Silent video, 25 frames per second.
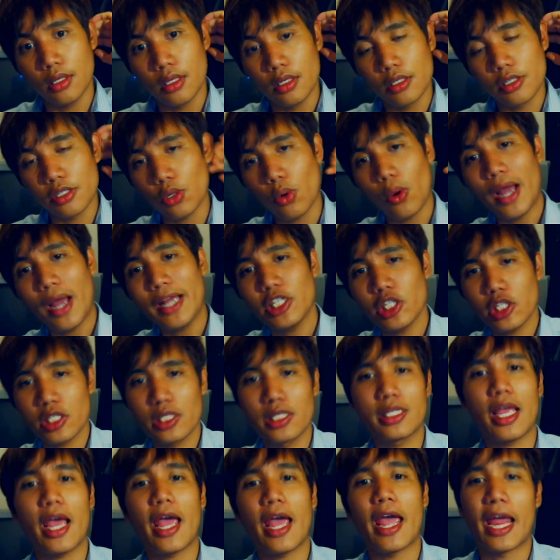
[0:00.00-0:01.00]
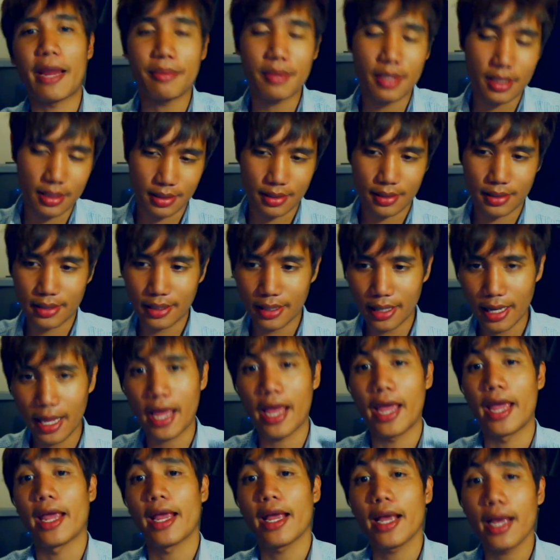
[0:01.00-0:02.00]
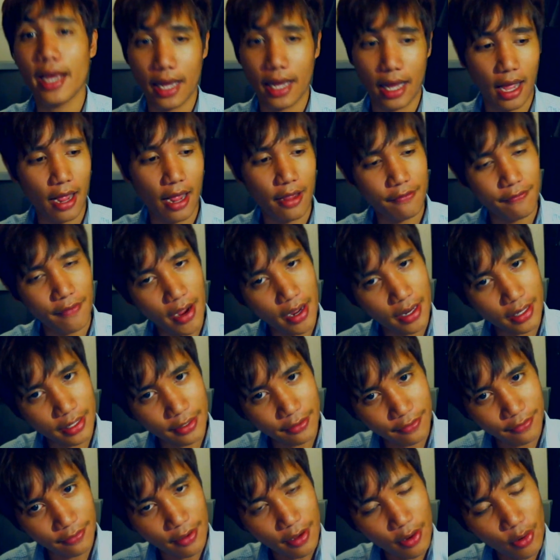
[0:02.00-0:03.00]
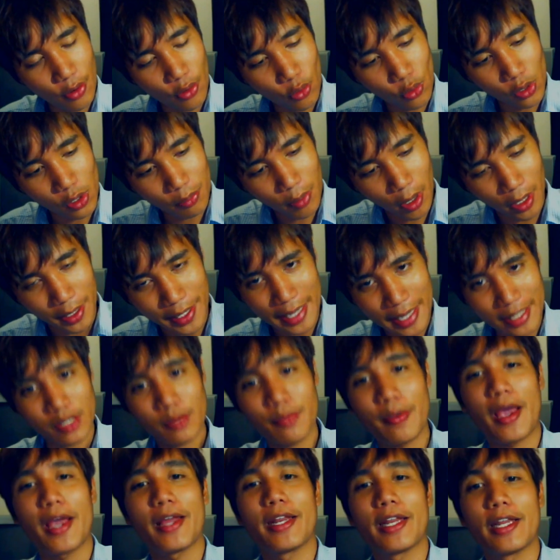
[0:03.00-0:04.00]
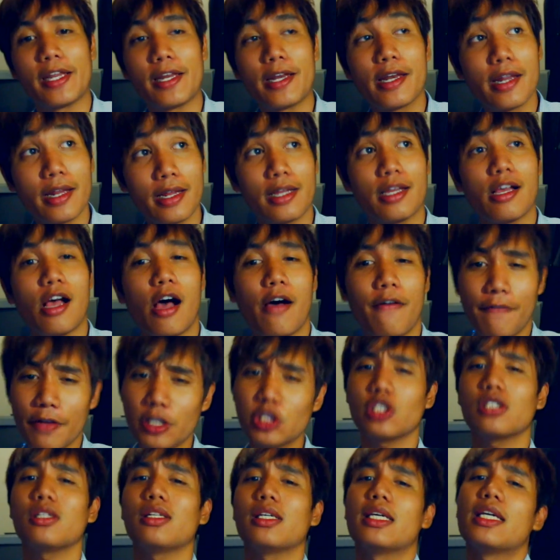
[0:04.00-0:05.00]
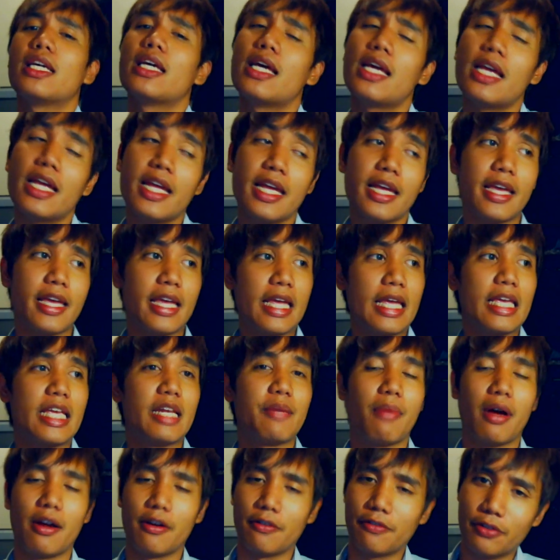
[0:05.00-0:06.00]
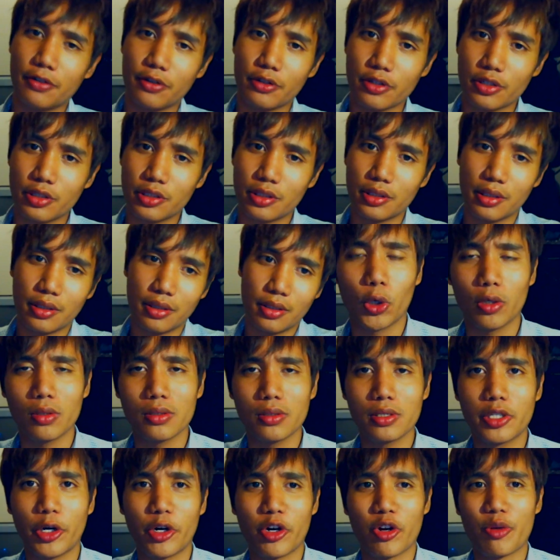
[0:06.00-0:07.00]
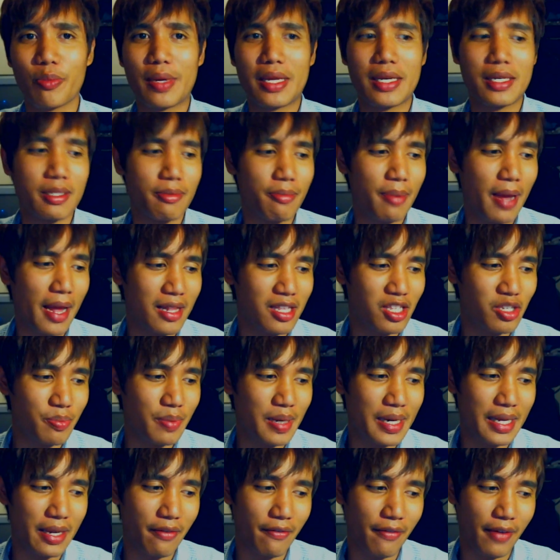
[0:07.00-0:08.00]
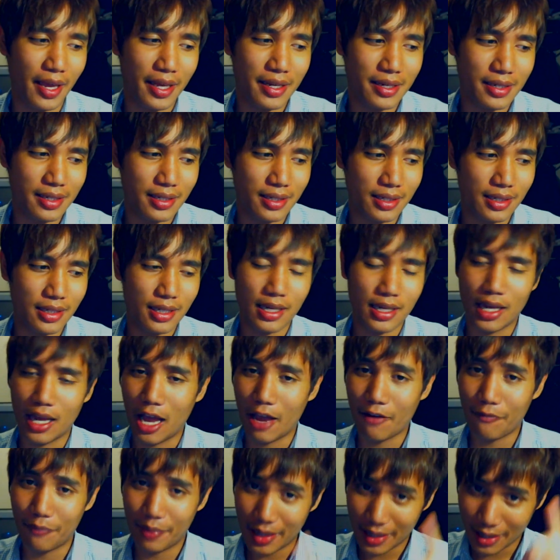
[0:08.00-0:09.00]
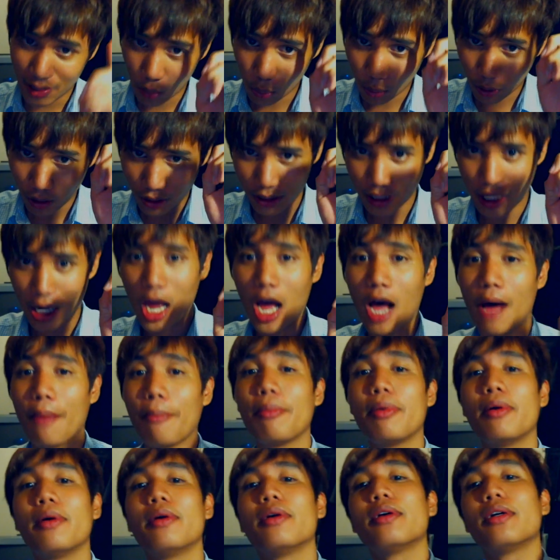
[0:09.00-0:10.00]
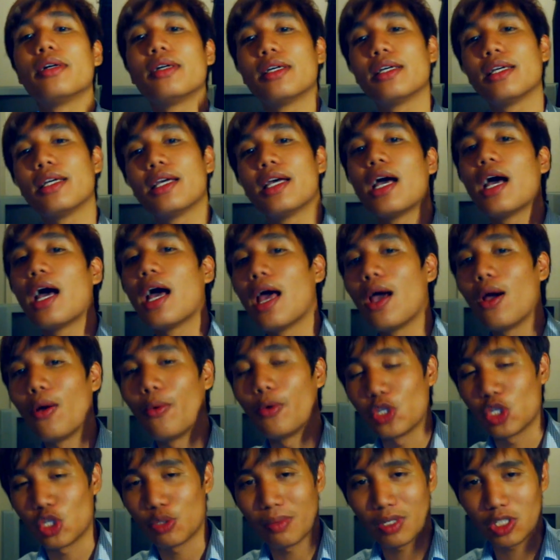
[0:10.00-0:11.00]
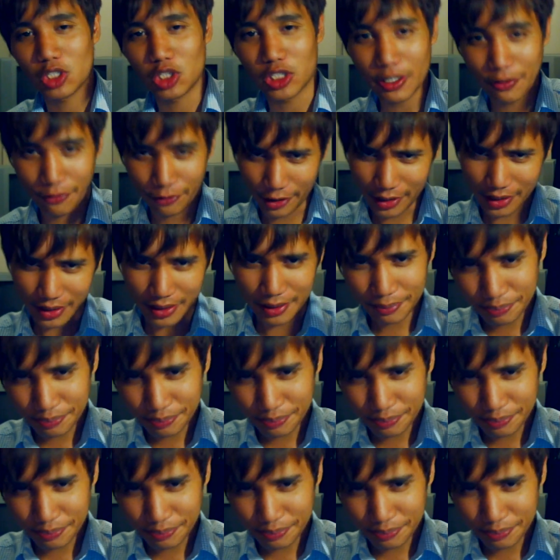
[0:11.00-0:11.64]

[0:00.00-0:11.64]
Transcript: So I just taped today. I finally participated officially in my first World Tournament pen spinning event. I've been in a World Cup, which is much different.